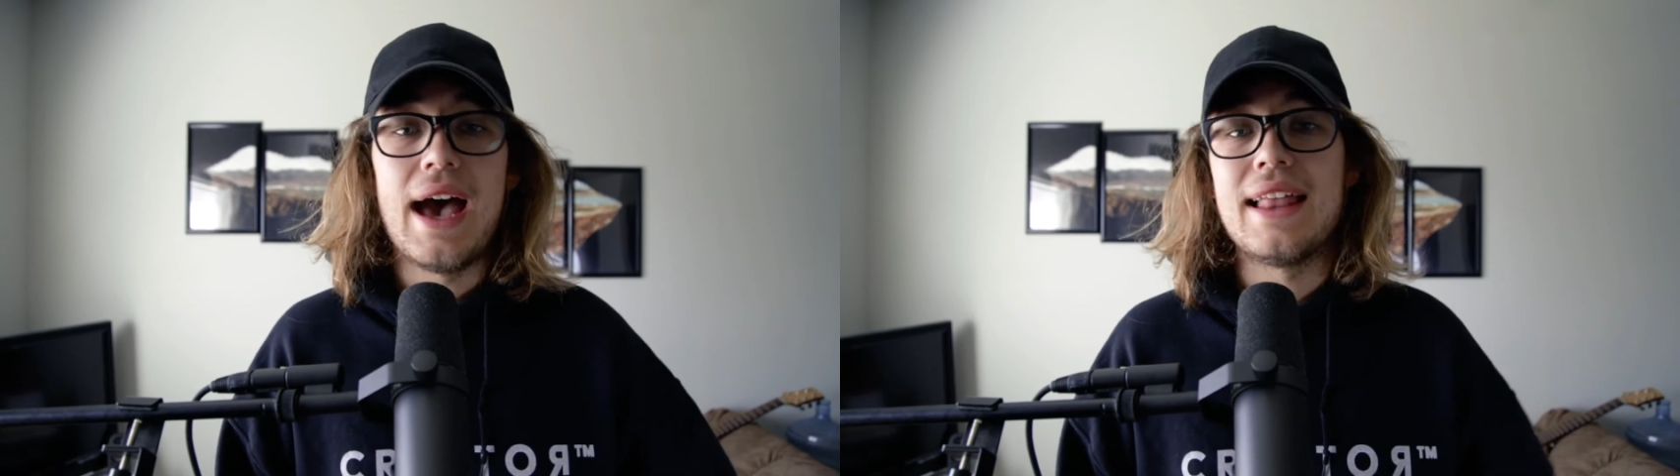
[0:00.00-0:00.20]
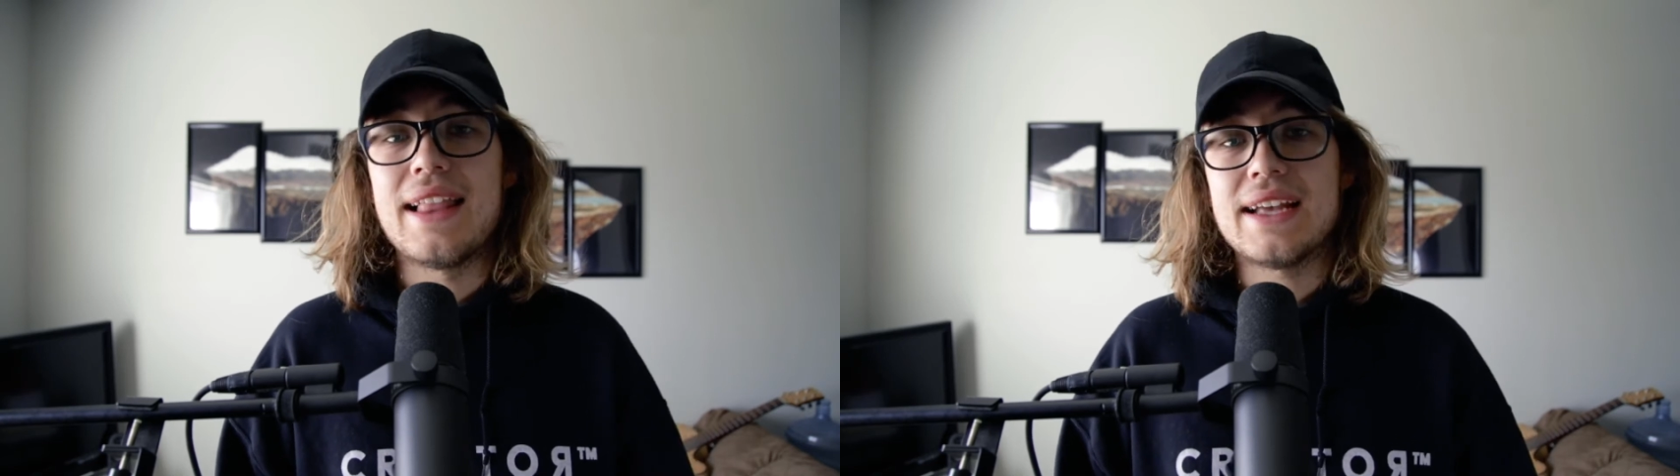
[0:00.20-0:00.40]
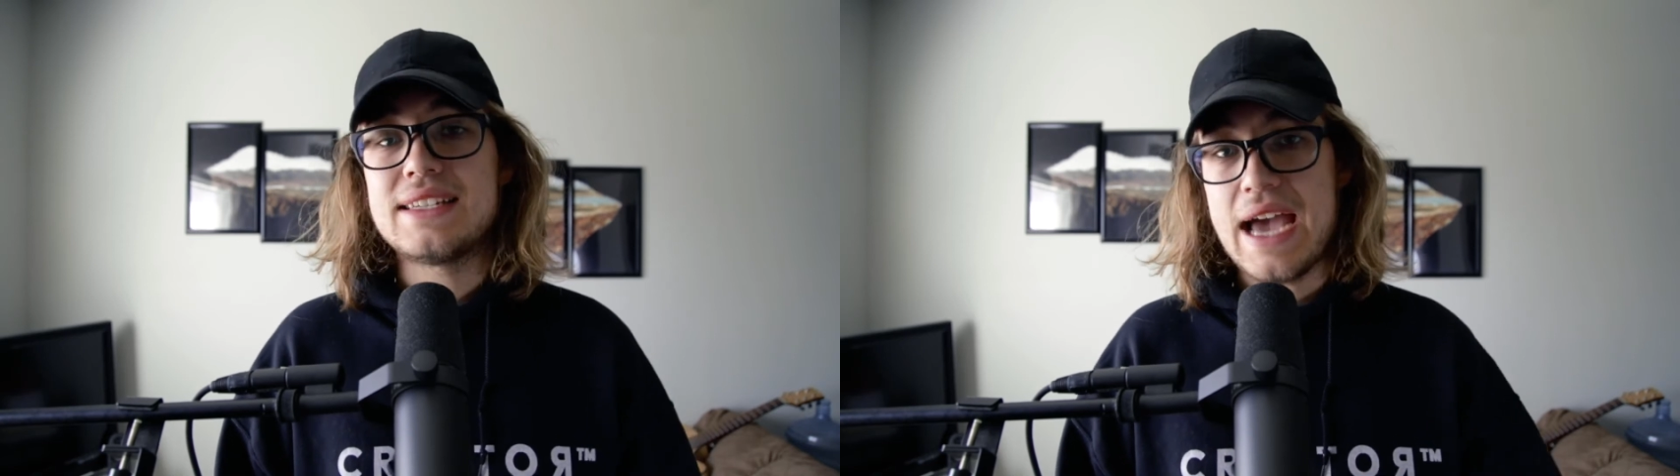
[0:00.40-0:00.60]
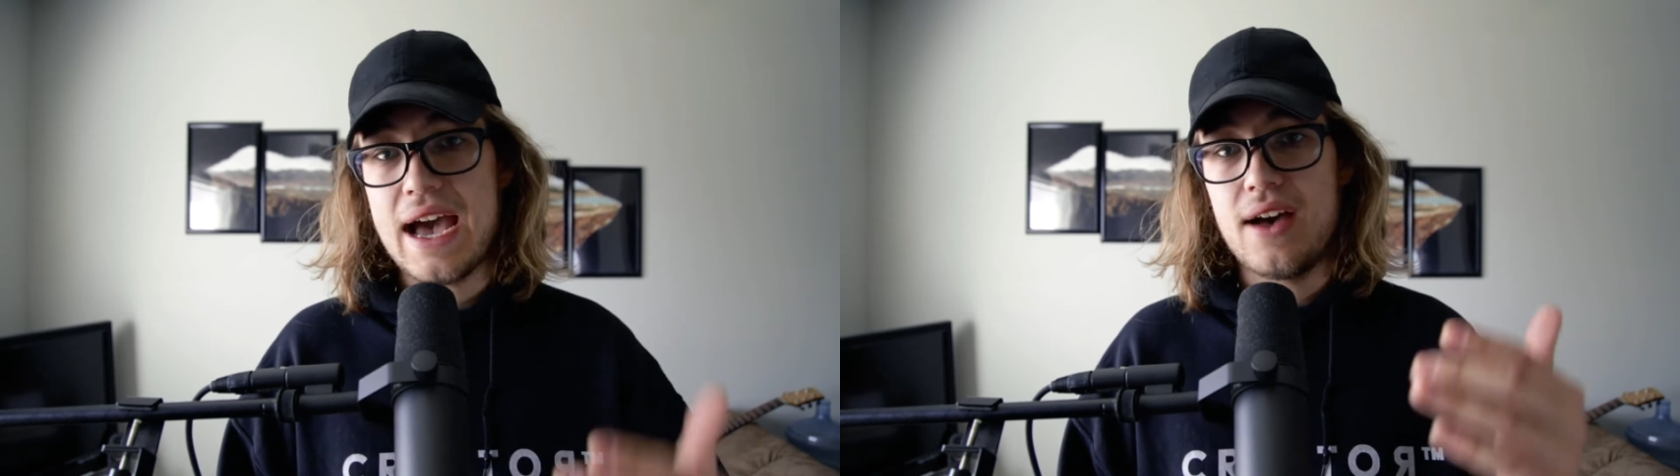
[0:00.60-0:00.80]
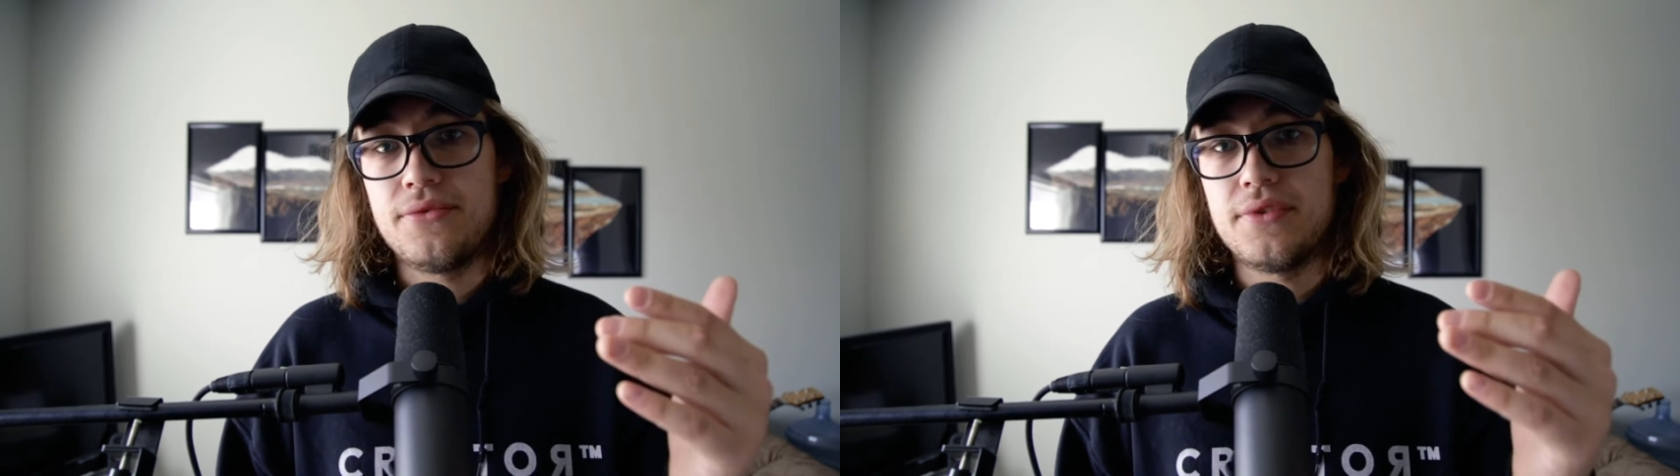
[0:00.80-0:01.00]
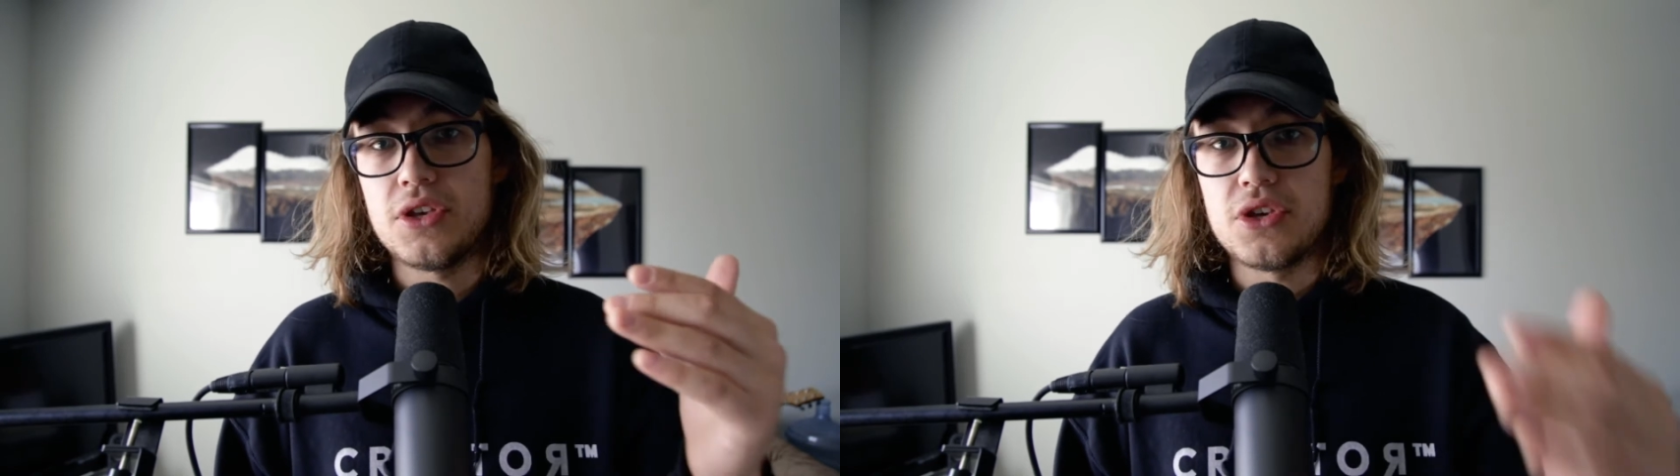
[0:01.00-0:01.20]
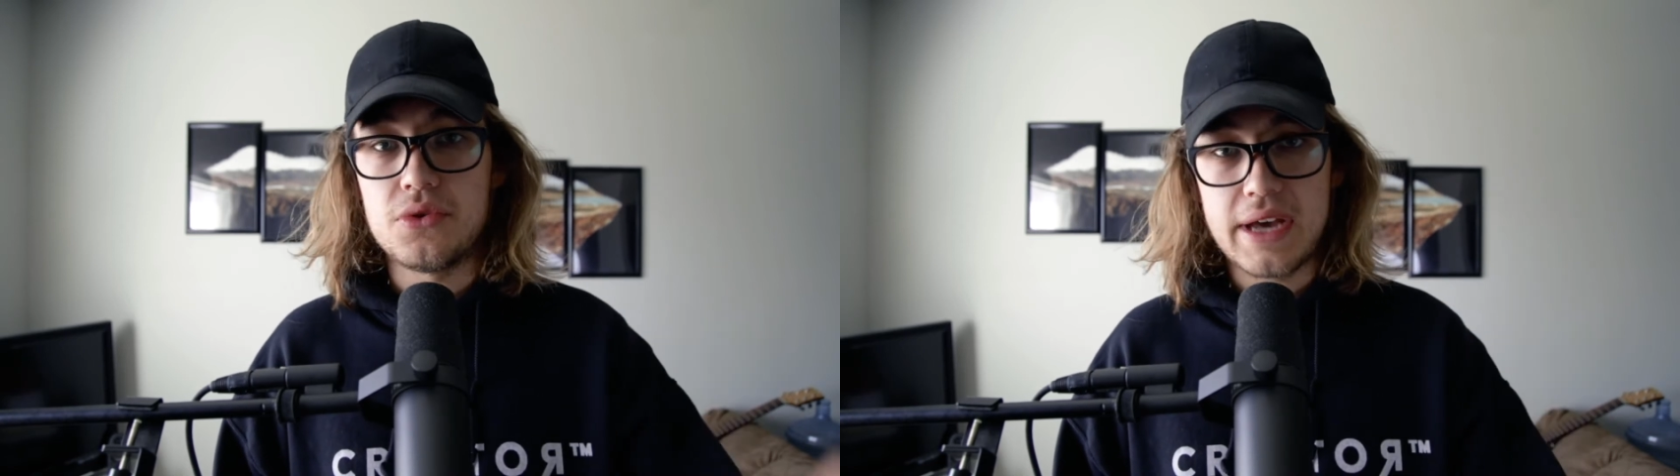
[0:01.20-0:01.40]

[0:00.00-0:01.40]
I like to have you